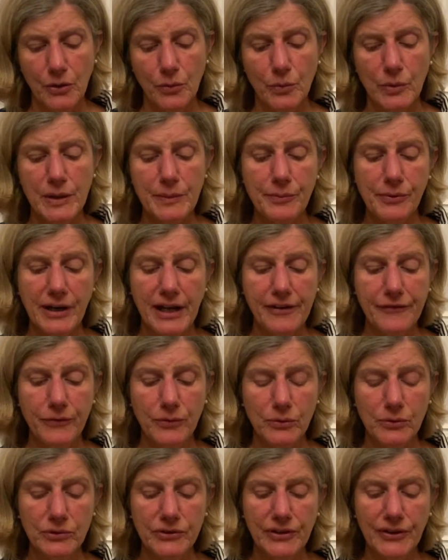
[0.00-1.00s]
We pray for
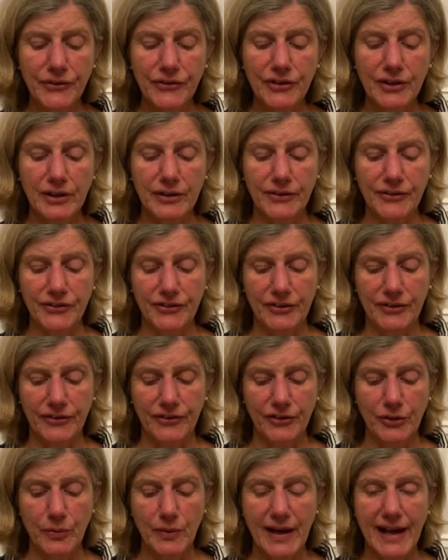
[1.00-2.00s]
all those youngsters
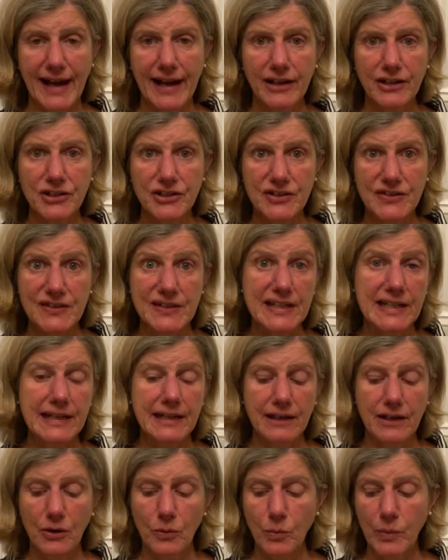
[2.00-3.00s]
who are
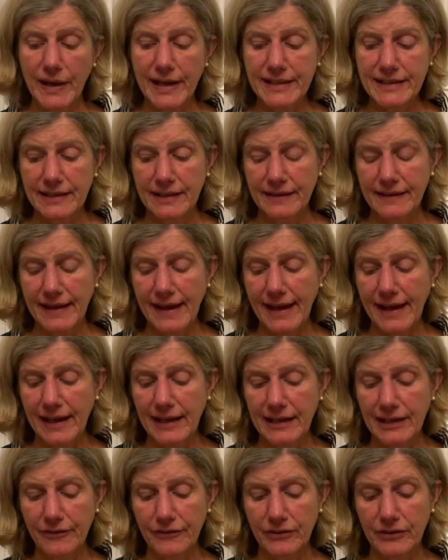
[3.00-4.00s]
anxiously awaiting their
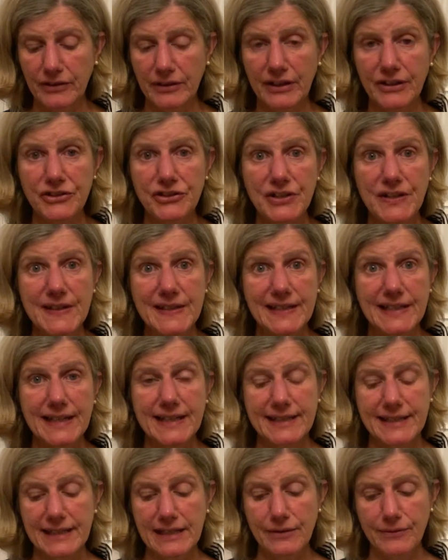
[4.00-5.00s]
A-level and
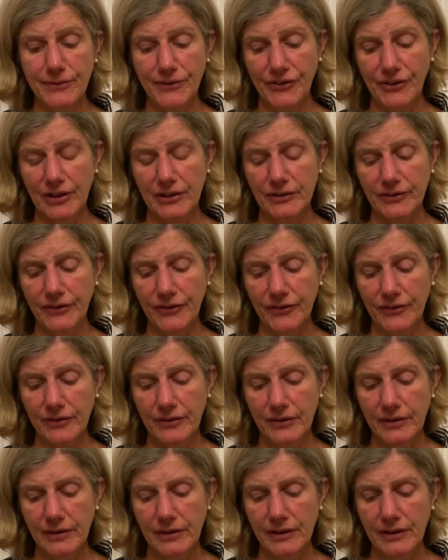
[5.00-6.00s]
GCSE results.
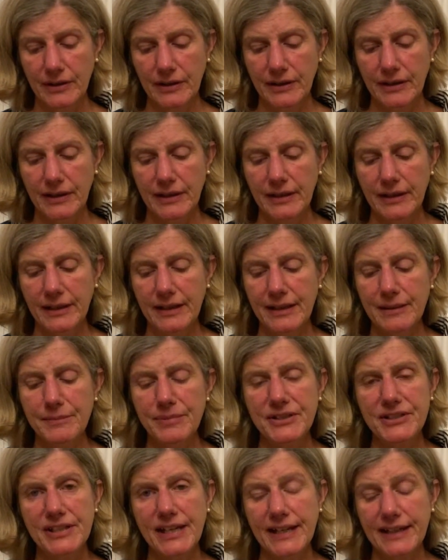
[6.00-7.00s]
In
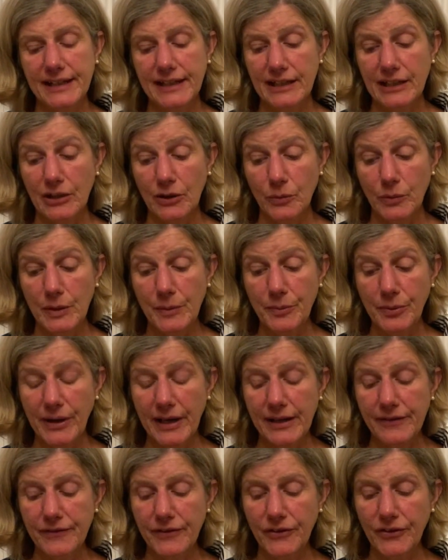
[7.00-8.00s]
particular, we
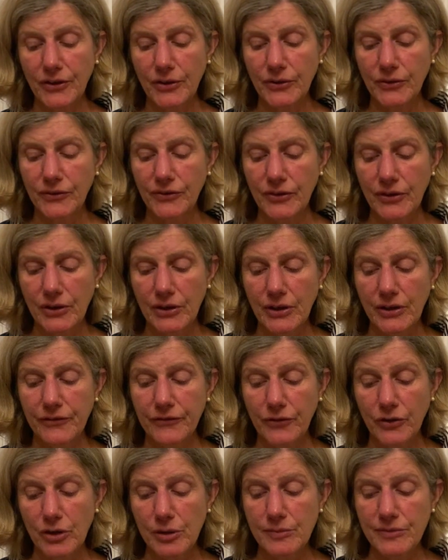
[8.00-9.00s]
pray for those
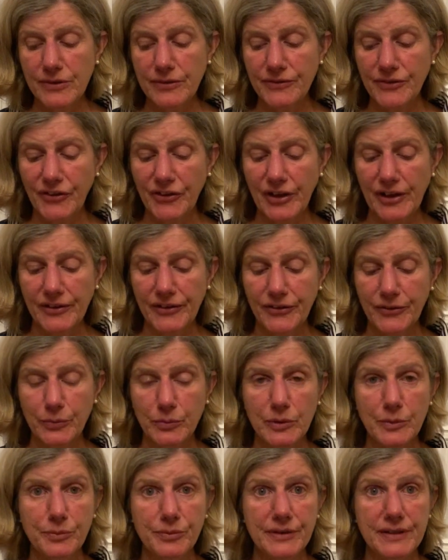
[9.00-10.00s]
for whom the results
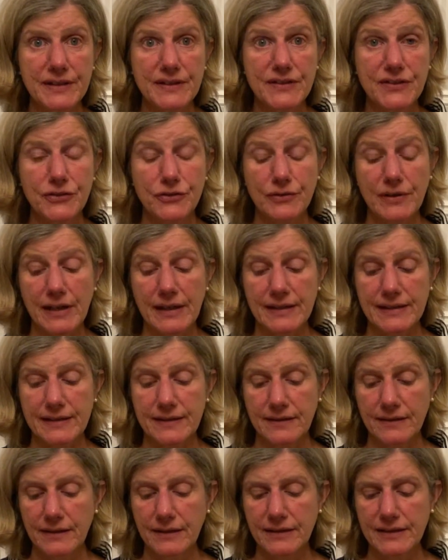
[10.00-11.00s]
will bring
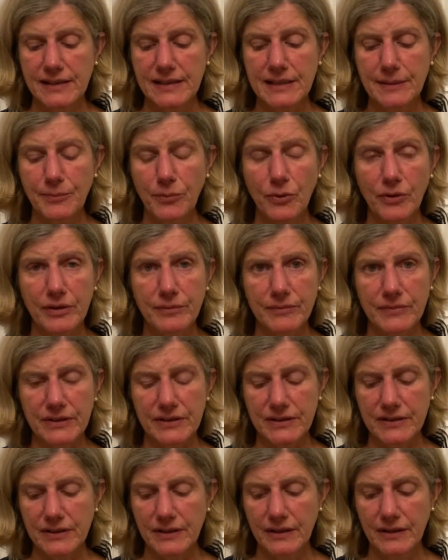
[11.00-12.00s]
stress,
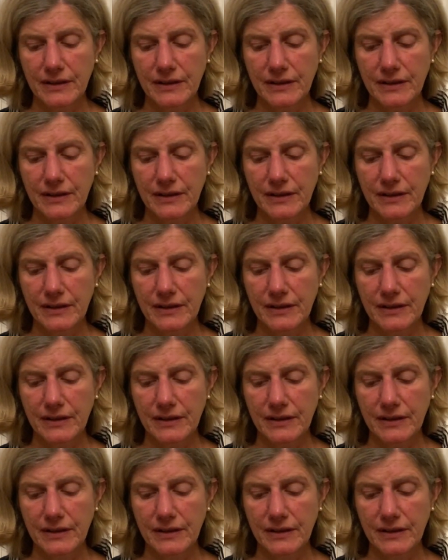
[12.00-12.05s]
disappointment,